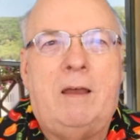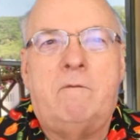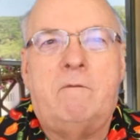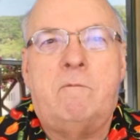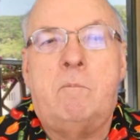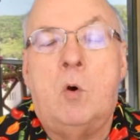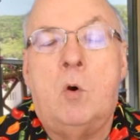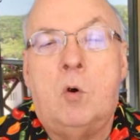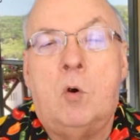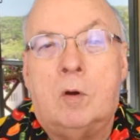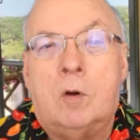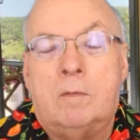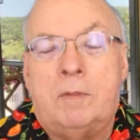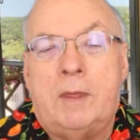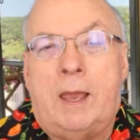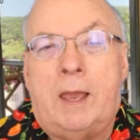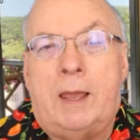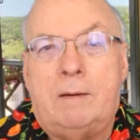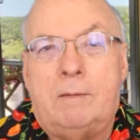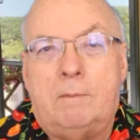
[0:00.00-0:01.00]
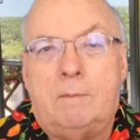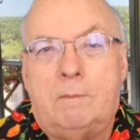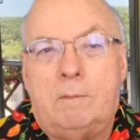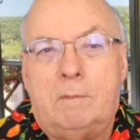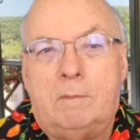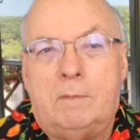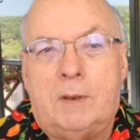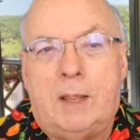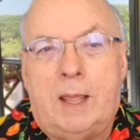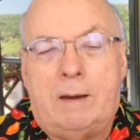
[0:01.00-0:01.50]
more of
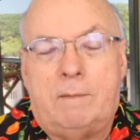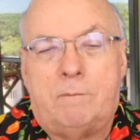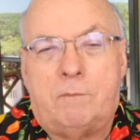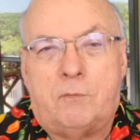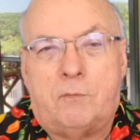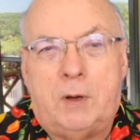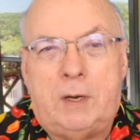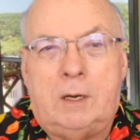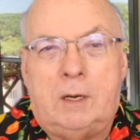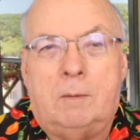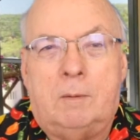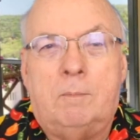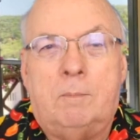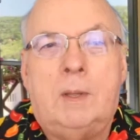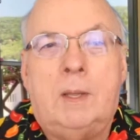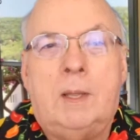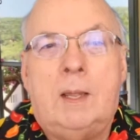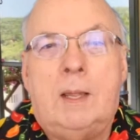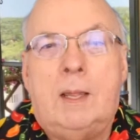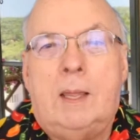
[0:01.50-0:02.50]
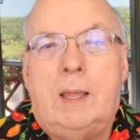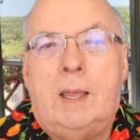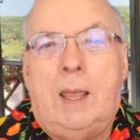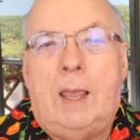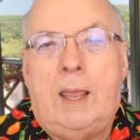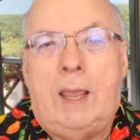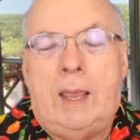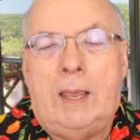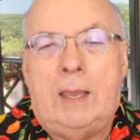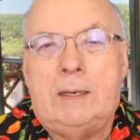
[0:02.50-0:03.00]
that freedom.
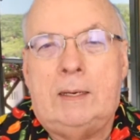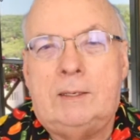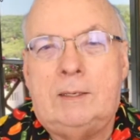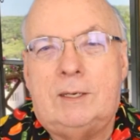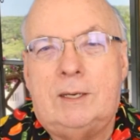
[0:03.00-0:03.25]
And